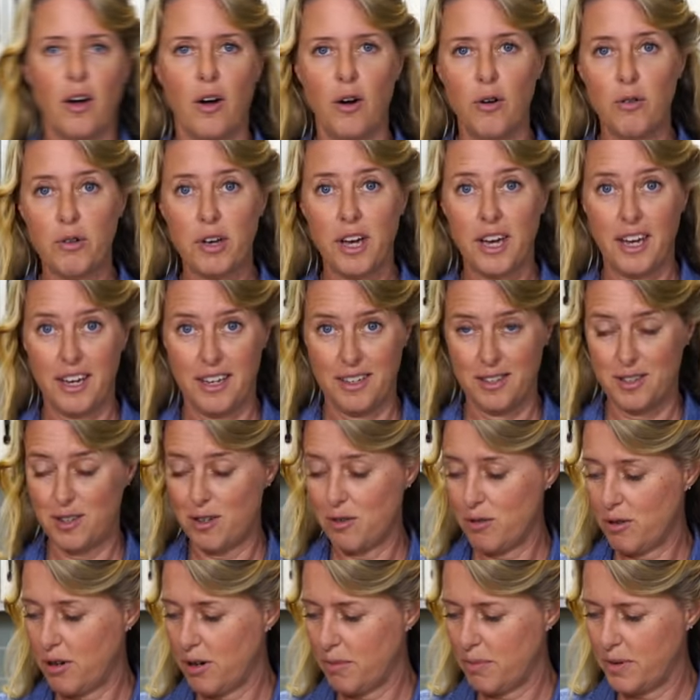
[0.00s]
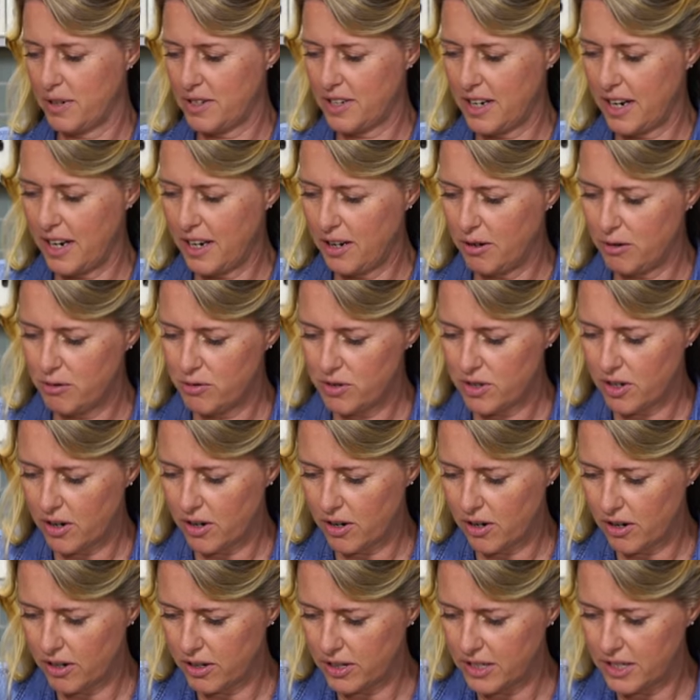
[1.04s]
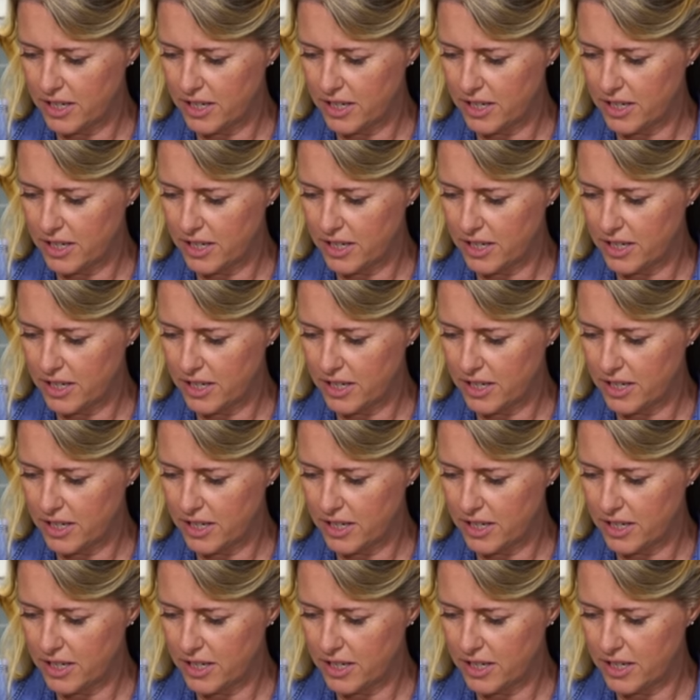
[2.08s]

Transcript: Okay, so our potatoes are